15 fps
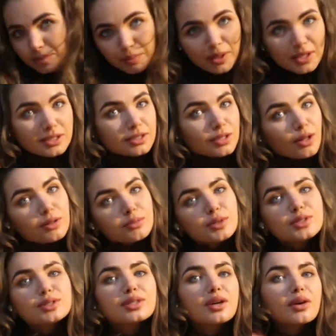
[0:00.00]
spent
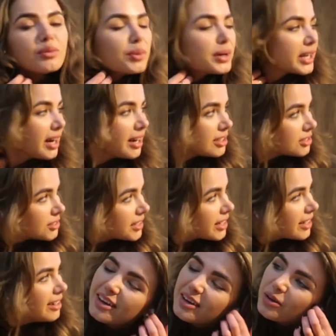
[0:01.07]
almost one
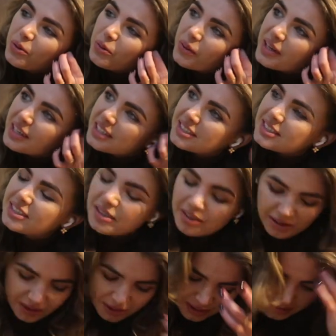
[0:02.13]
hundred quid
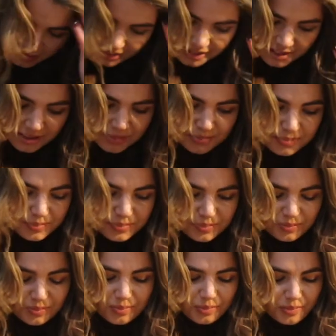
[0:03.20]
on uh,
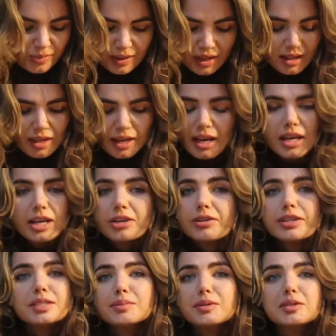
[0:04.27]

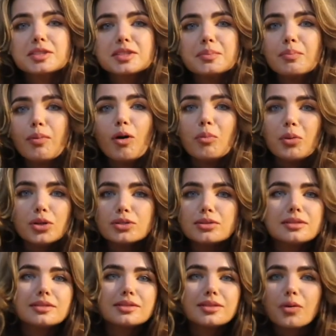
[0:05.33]
Christmas
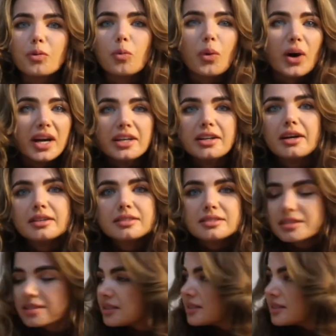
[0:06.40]
baubles. Why not?